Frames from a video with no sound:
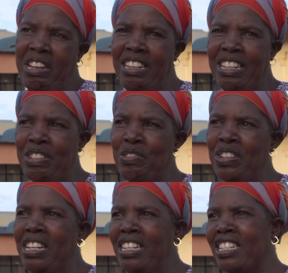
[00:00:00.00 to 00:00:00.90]

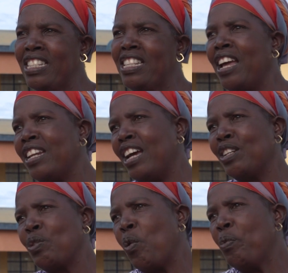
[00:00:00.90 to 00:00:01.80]
industry just done
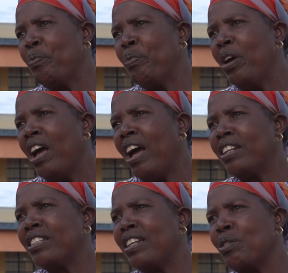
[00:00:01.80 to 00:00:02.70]
at home,
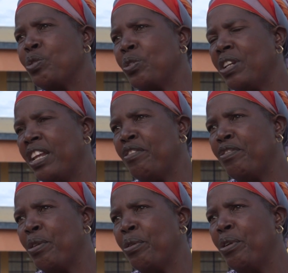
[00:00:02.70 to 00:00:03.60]
at household
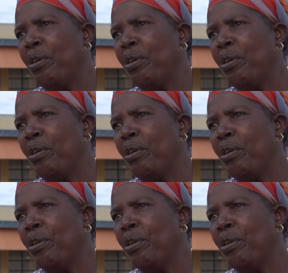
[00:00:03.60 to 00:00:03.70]
level.